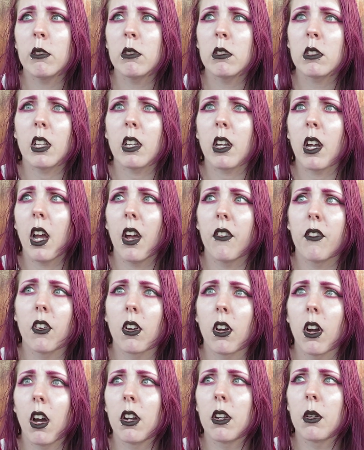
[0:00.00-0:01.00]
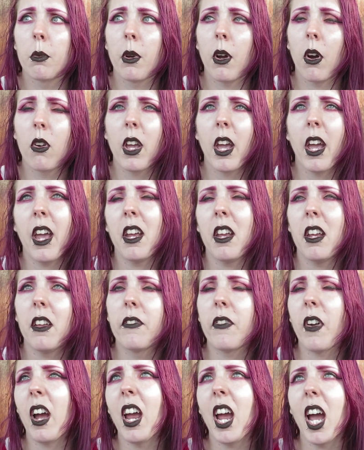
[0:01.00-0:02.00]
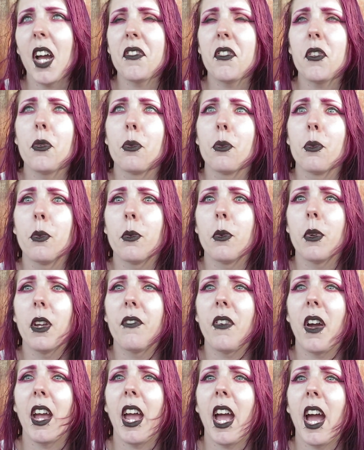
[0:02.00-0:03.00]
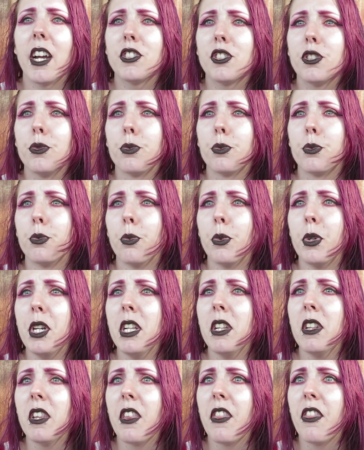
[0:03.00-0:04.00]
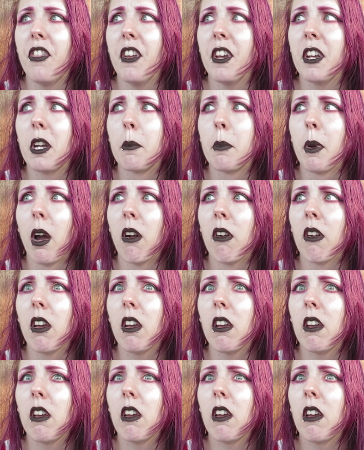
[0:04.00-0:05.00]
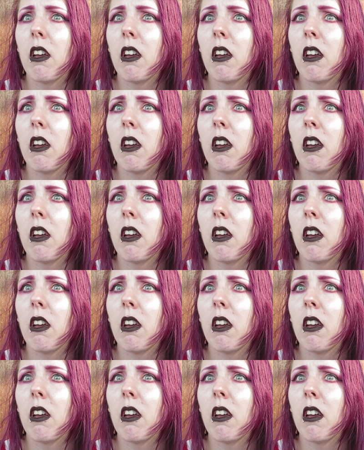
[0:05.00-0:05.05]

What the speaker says: don't think I ever got a if I had to really think about it.